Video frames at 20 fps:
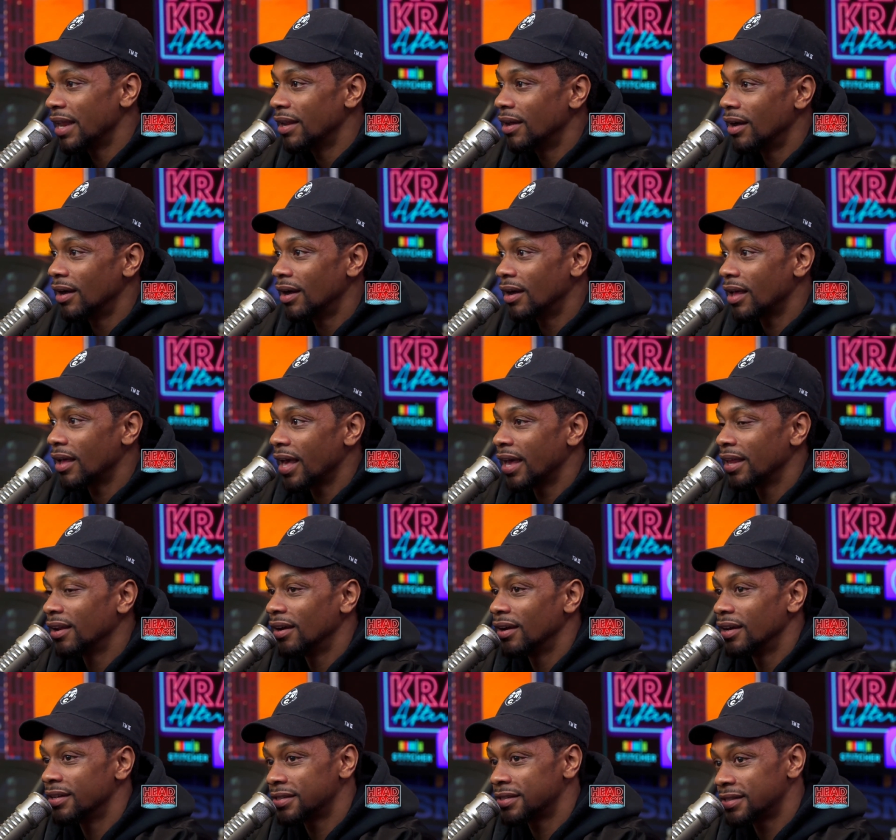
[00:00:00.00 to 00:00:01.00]
And uh so. and
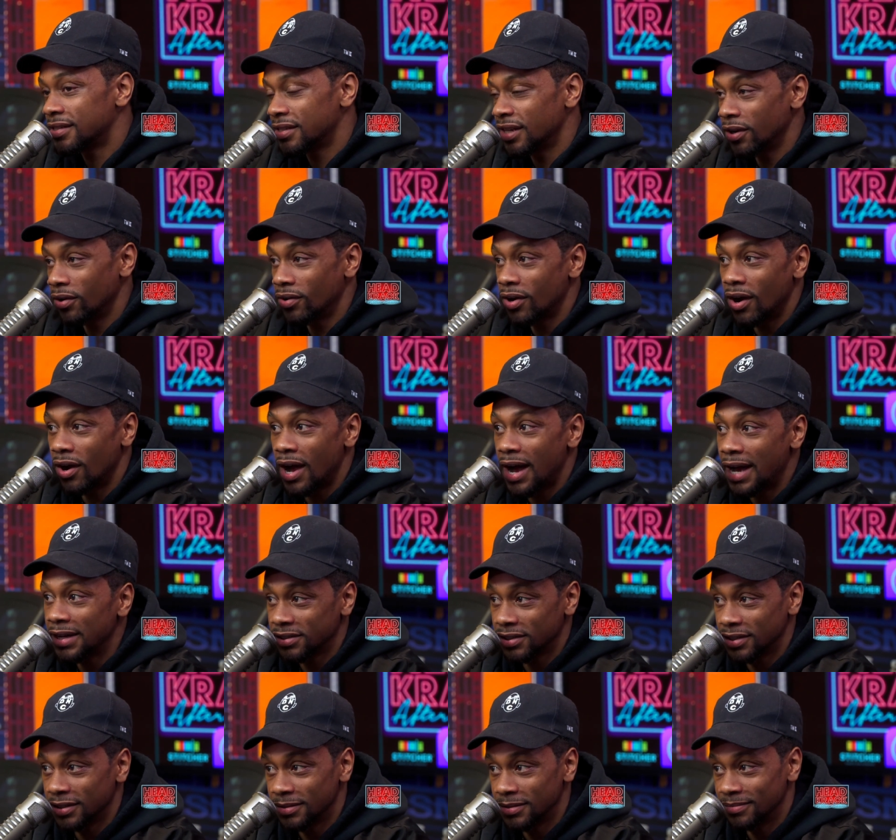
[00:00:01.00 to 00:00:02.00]
uh, it's a singer called
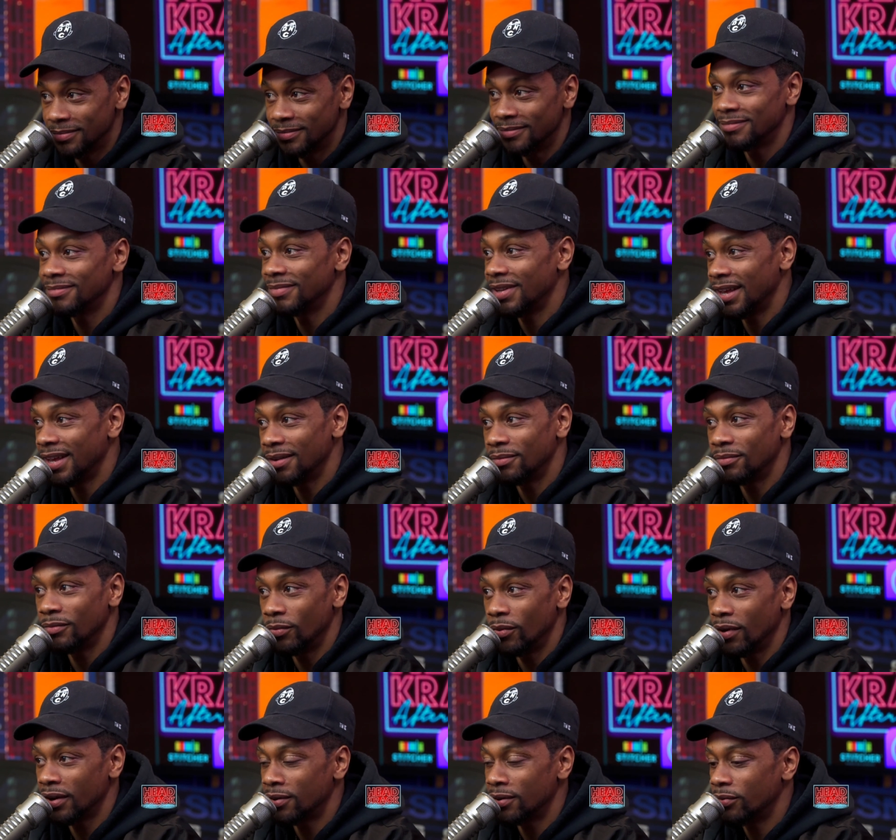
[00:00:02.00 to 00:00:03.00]
Asha that
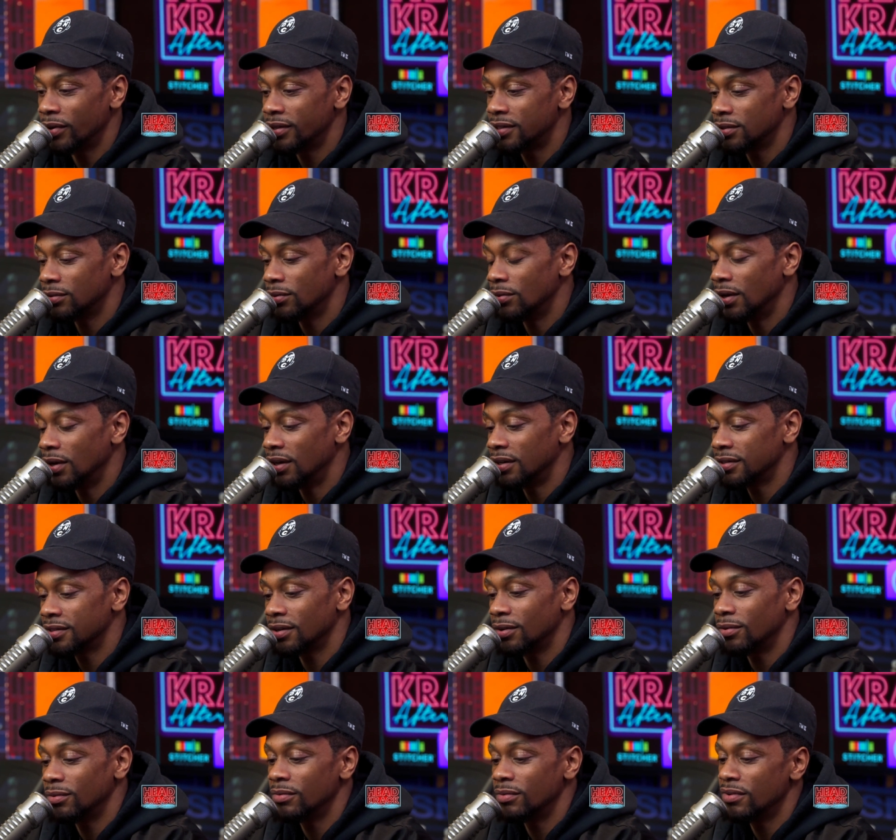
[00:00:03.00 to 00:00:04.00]
we're working with too. Uh,
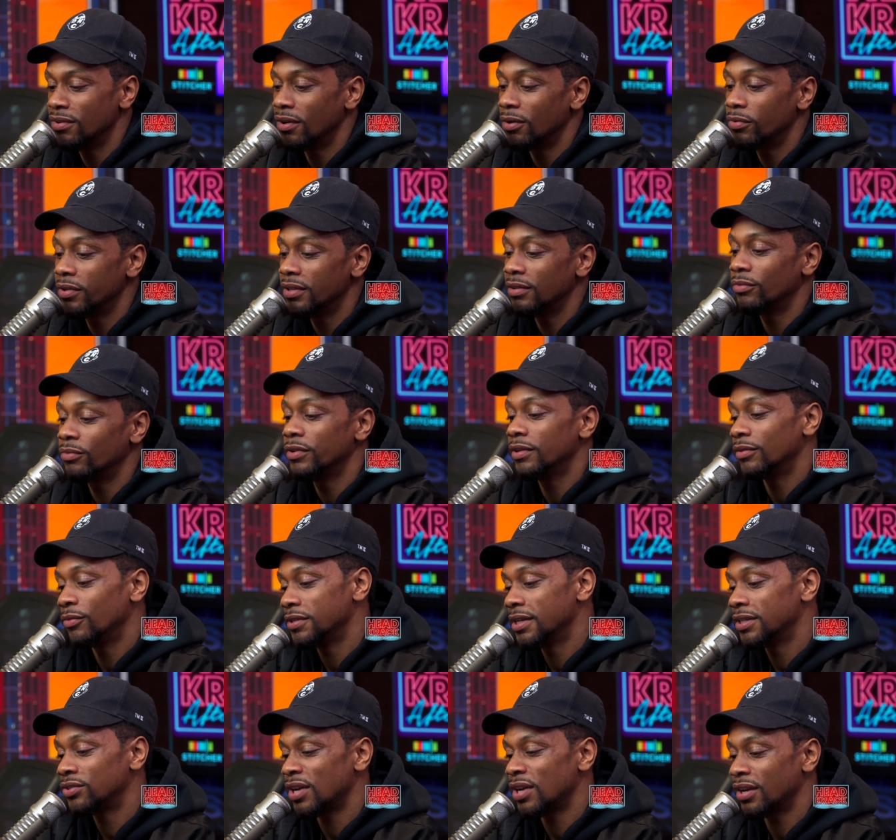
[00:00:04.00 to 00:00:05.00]
so, you know, we, we we
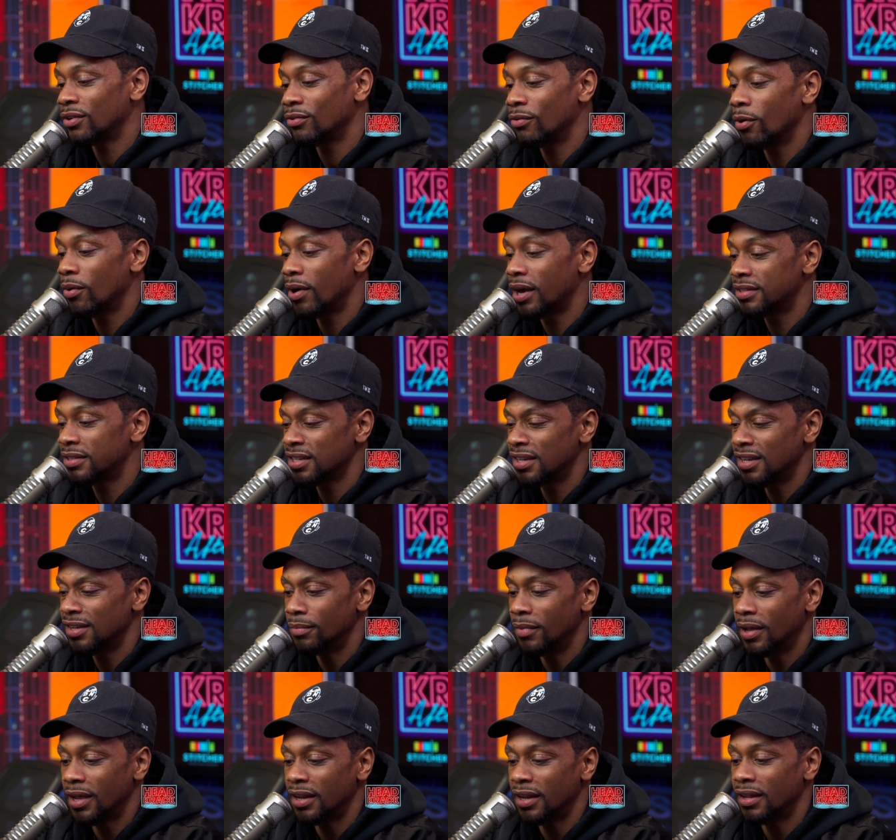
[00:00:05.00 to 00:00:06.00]
just trying to grow our
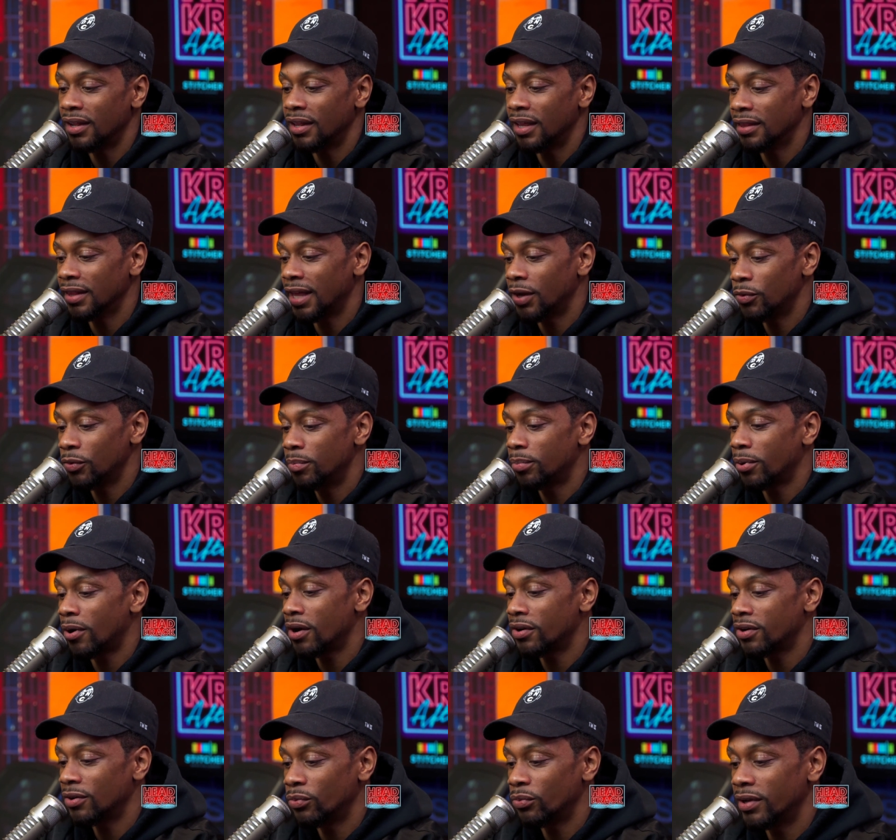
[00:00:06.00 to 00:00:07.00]
team, man, and, and like we
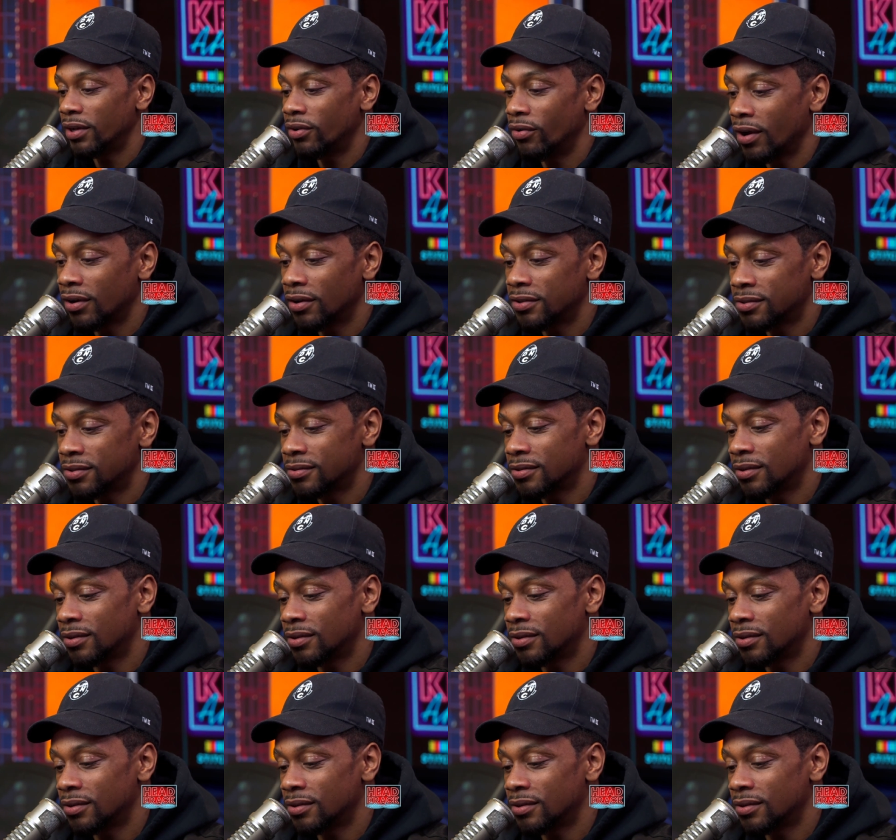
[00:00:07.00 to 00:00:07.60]
partner with Grand Hustle.